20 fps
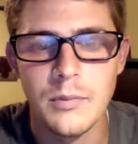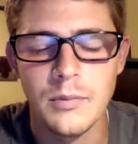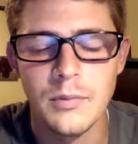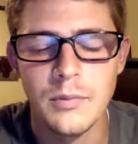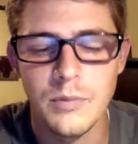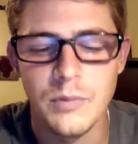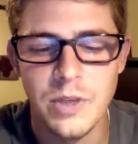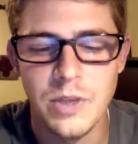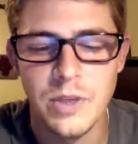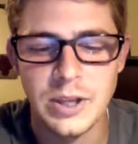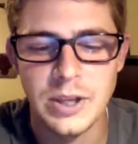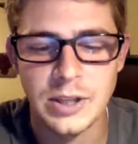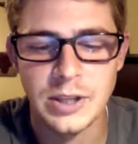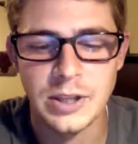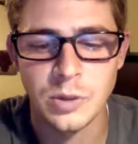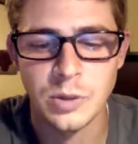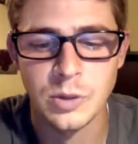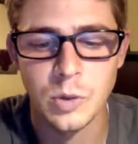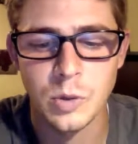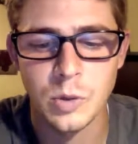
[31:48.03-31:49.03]
thing that they're
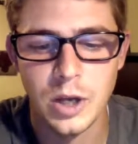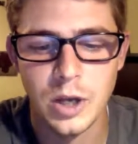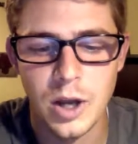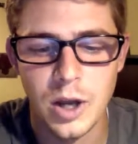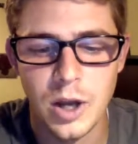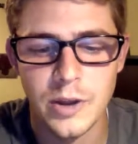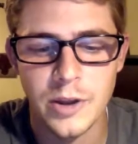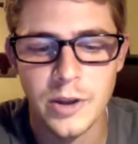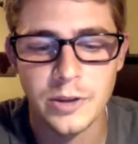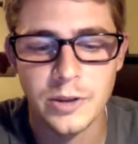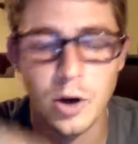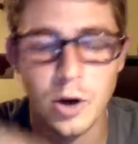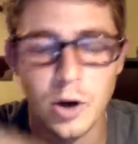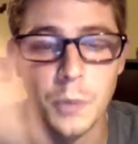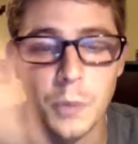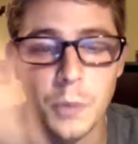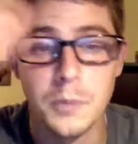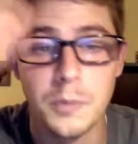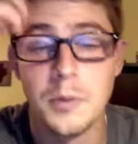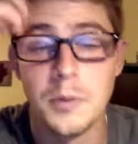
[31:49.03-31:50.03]
working on that they're
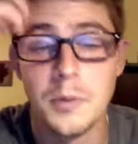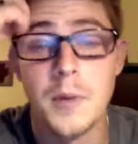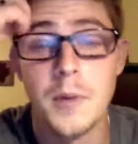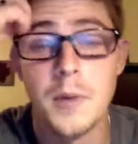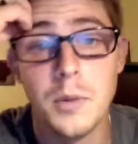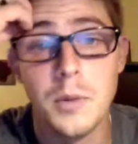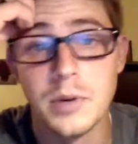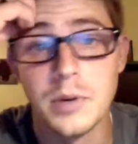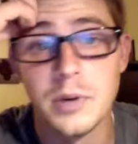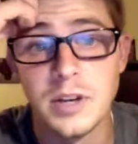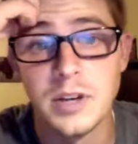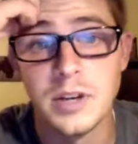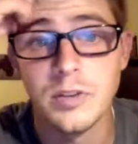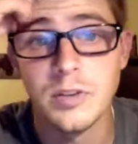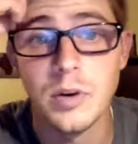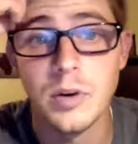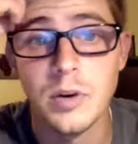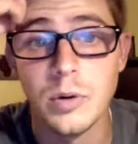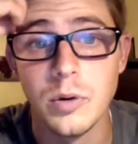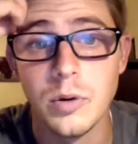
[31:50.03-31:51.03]
hoping to promote pretty
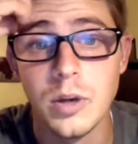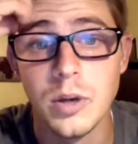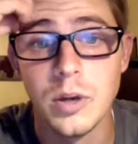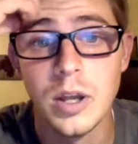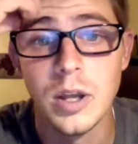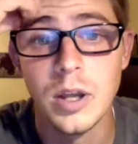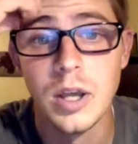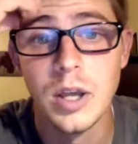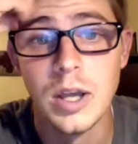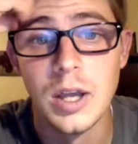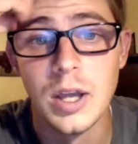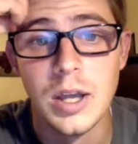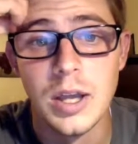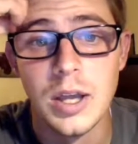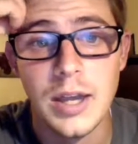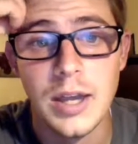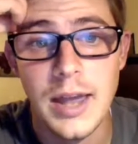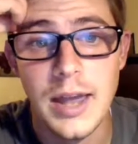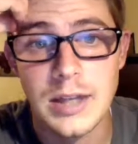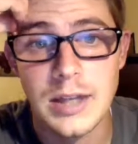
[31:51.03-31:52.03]
soon.
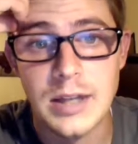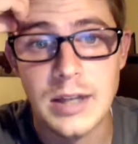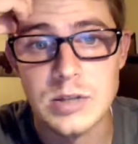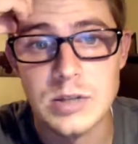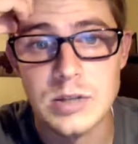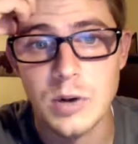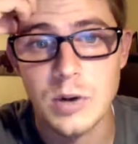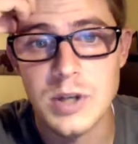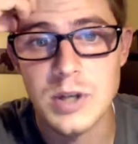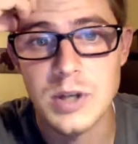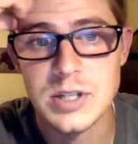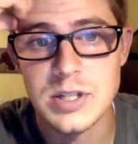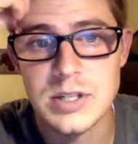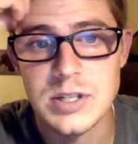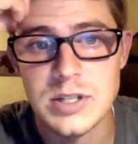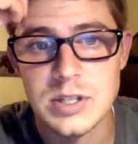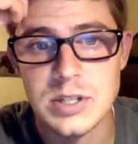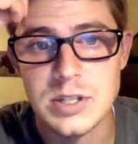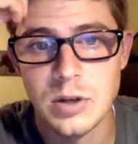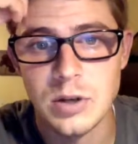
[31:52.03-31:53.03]
And so the question is,
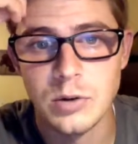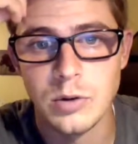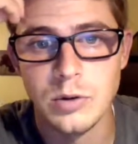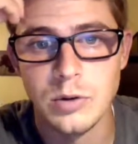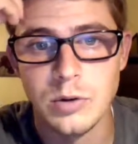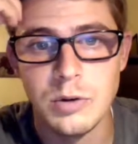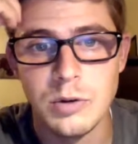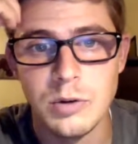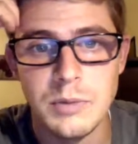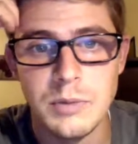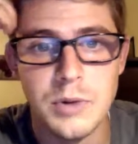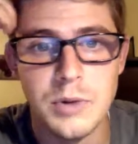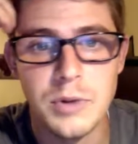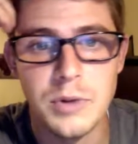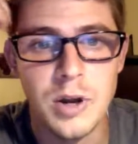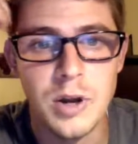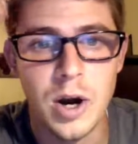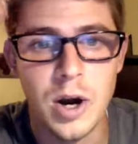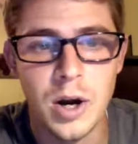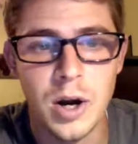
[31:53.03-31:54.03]
you know, do we put
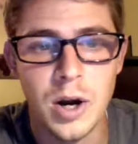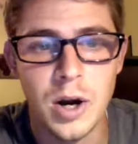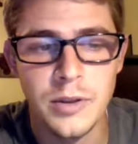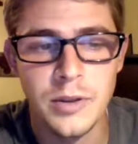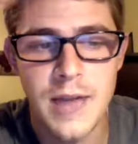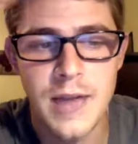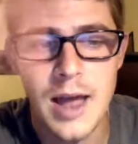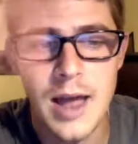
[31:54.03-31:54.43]
that